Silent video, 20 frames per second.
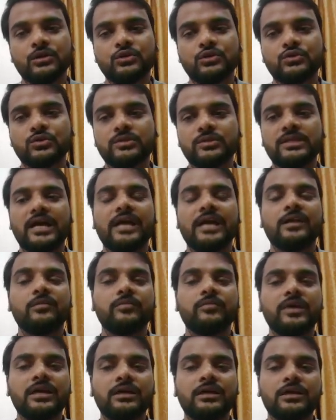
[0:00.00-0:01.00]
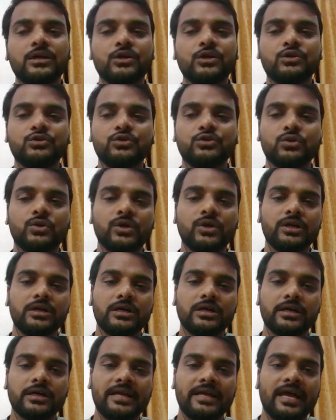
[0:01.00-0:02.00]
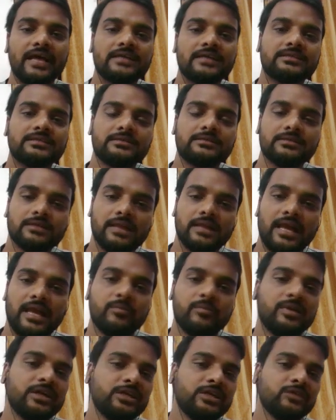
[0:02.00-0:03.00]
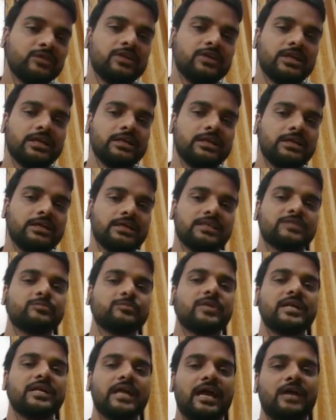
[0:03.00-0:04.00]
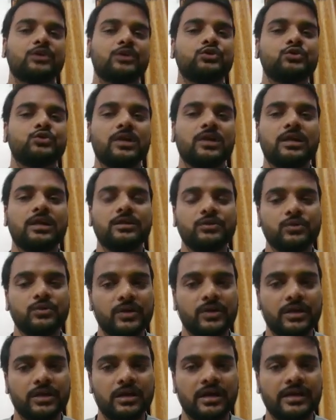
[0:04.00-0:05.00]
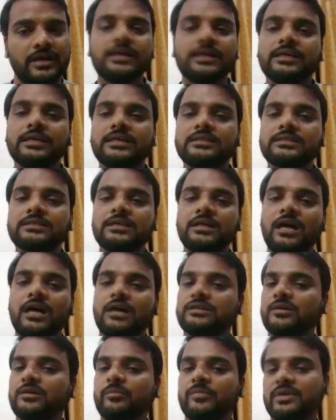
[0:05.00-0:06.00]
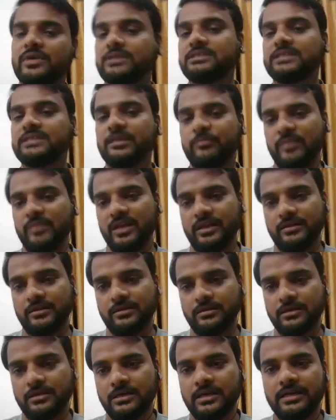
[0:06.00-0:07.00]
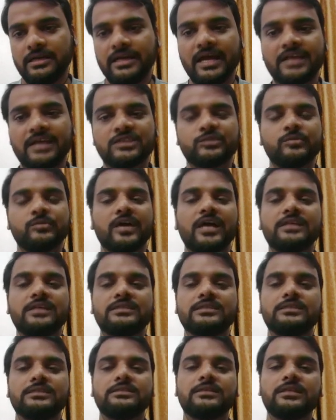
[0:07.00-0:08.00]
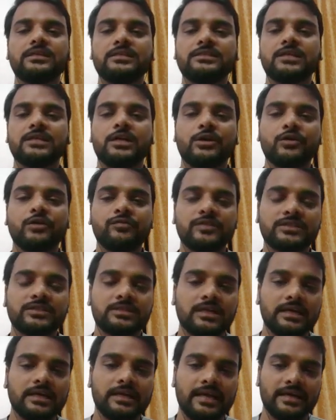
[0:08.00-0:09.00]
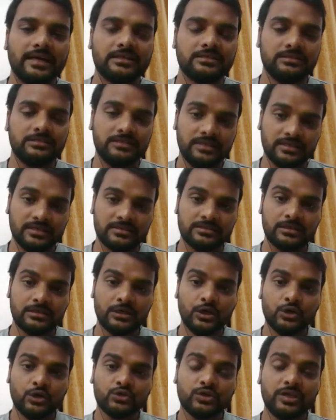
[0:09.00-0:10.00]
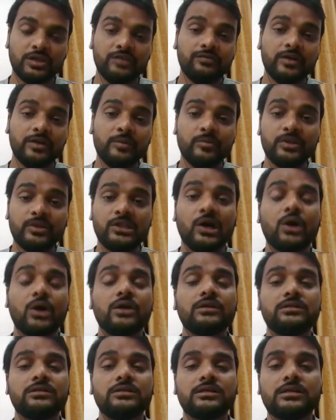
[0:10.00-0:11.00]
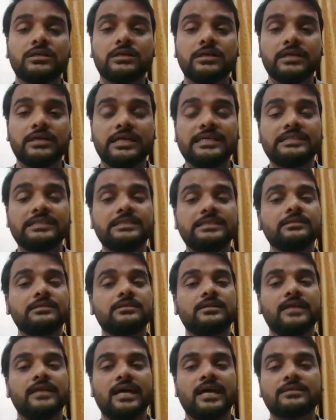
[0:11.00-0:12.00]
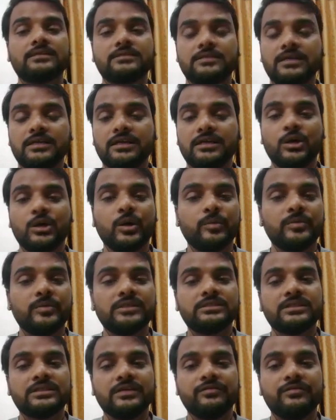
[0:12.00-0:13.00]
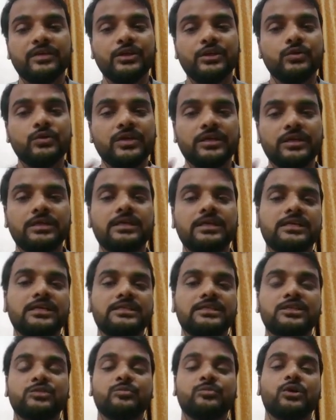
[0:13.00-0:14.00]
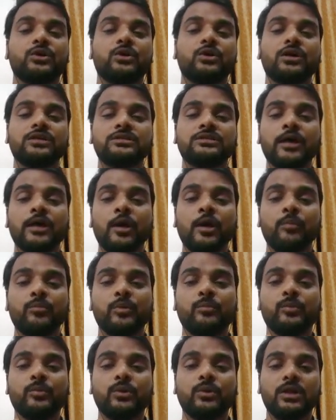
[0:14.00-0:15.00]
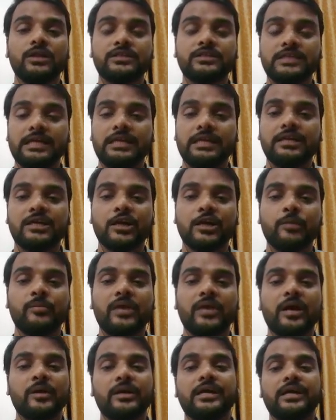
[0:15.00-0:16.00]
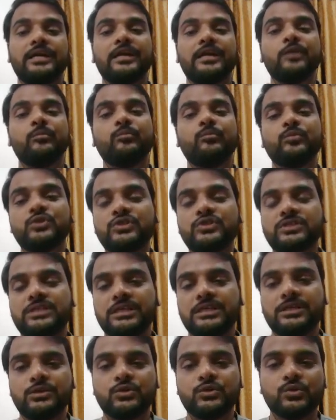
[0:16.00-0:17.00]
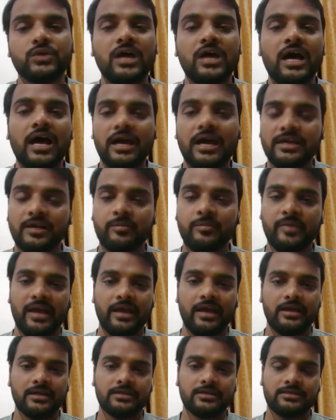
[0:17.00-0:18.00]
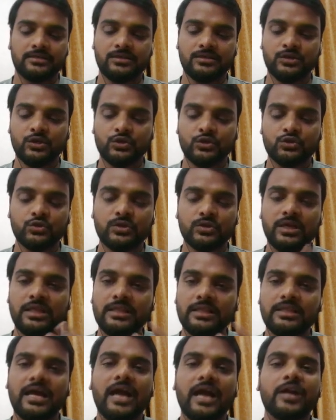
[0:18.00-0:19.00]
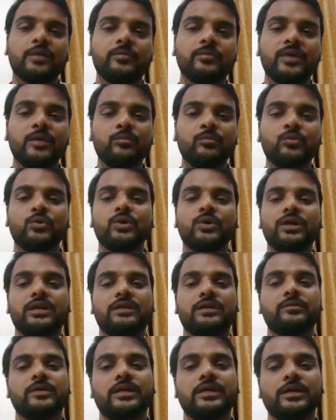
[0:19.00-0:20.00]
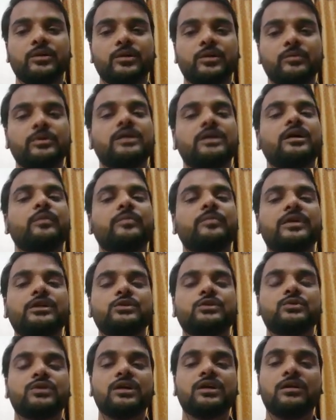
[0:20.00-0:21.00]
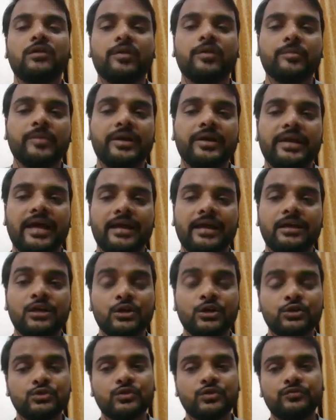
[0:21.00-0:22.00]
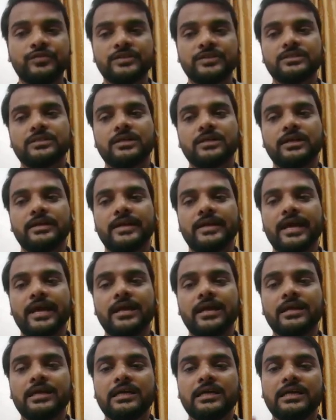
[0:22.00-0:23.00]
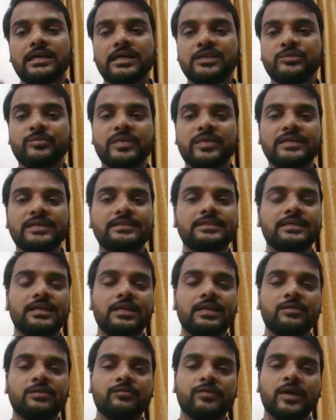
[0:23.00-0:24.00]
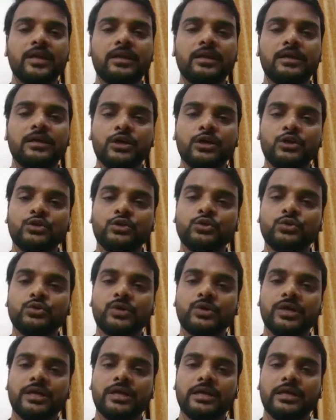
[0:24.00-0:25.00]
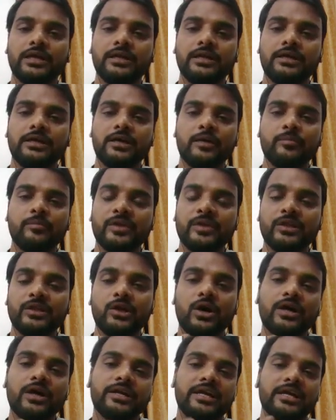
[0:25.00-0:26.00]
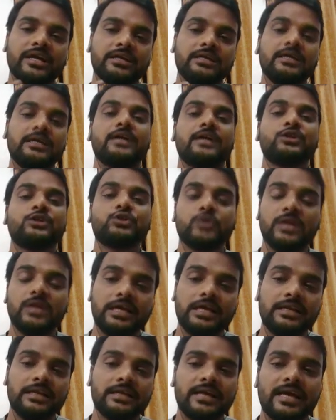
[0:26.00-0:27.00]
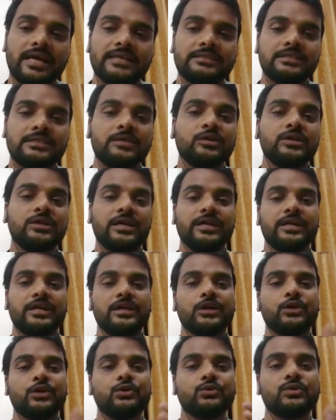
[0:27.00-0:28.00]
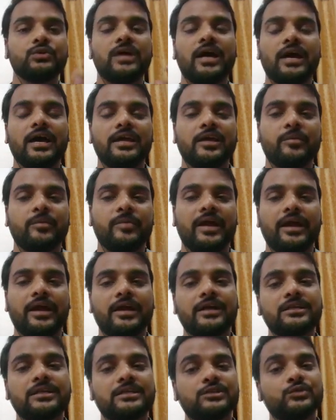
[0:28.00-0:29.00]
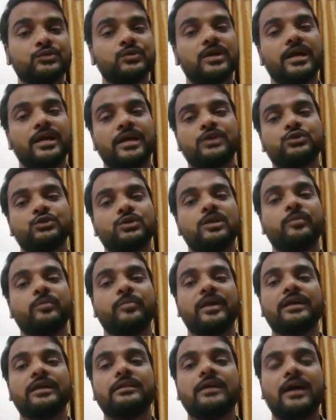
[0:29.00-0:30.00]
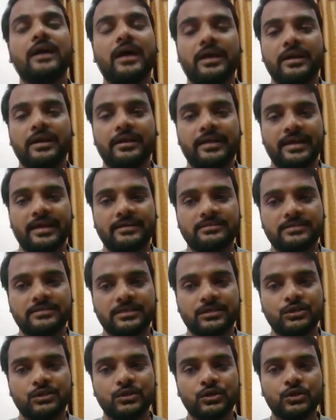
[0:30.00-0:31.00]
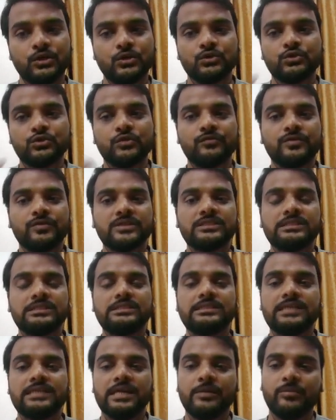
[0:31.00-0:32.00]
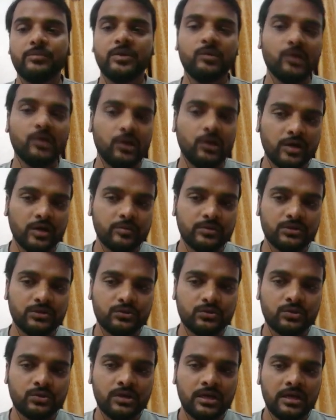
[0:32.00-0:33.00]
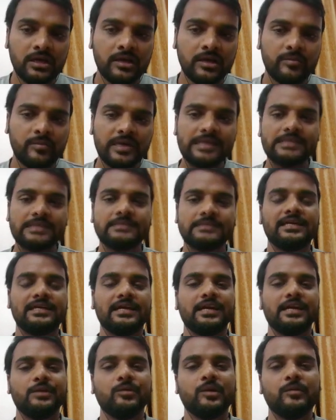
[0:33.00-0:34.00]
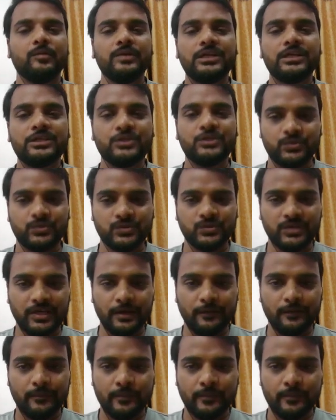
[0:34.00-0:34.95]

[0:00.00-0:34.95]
So that way your tax liability will increase, but actual your earning is somewhat similar. Tax buoyancy is the result of fiscal drags. Yes. So even without the raising the tax rate, government's revenue increases because people's income are getting pushed into the higher bracket. So in that way, more money will be coming to the government hand. So fiscal drag is basically when your income without actually in rising getting into the higher bracket, and you are actually paying the higher tax rate. So first statement will not be true, but second will be true here.